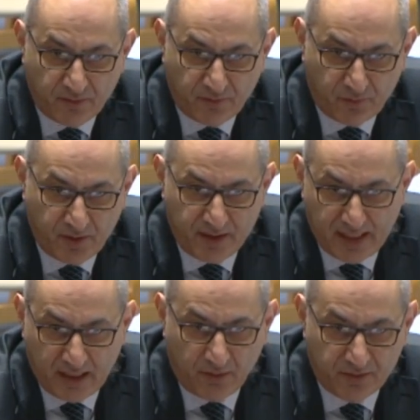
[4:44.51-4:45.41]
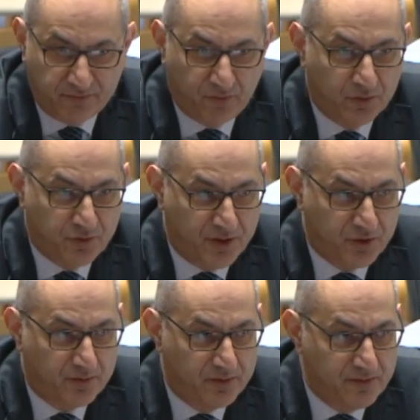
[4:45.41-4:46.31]
3 now onto 4
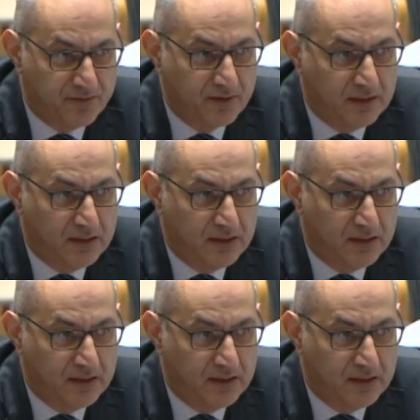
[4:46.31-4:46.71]
treasurers.